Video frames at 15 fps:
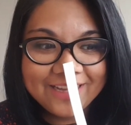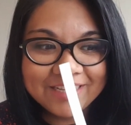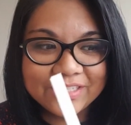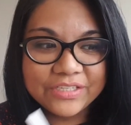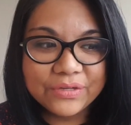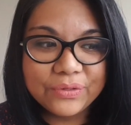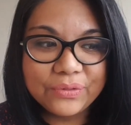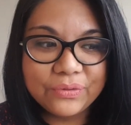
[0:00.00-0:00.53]

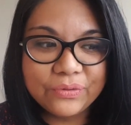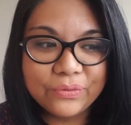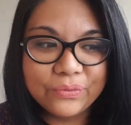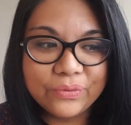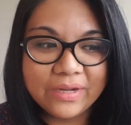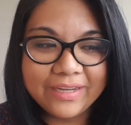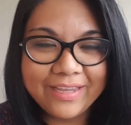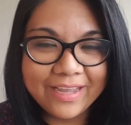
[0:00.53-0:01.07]

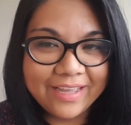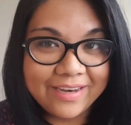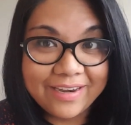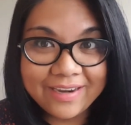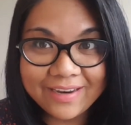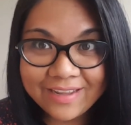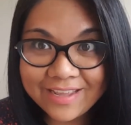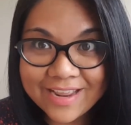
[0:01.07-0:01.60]
So
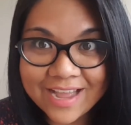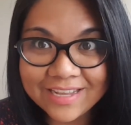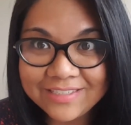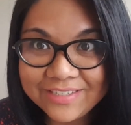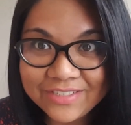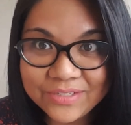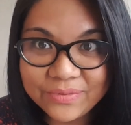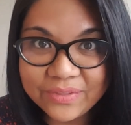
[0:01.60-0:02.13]
again, it
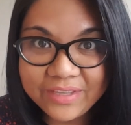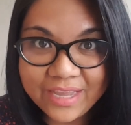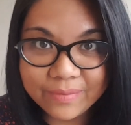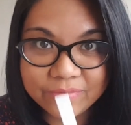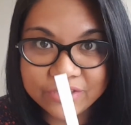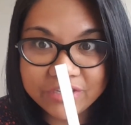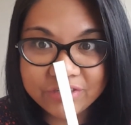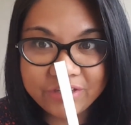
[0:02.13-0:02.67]
has to do with
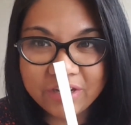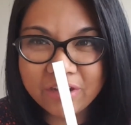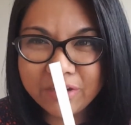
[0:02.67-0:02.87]
chemistry.